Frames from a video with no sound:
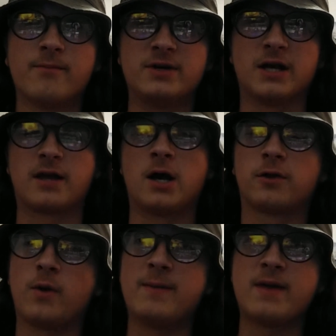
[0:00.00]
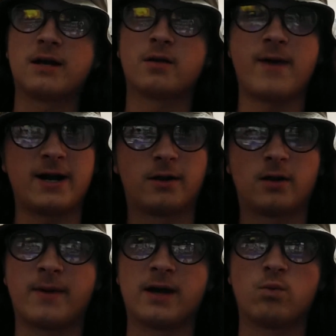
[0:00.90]
But yes, I made some edits
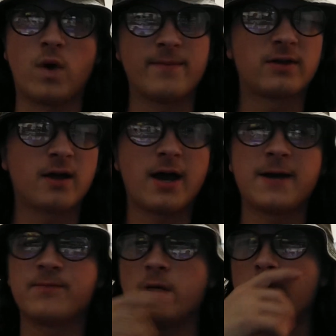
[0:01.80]
to my website.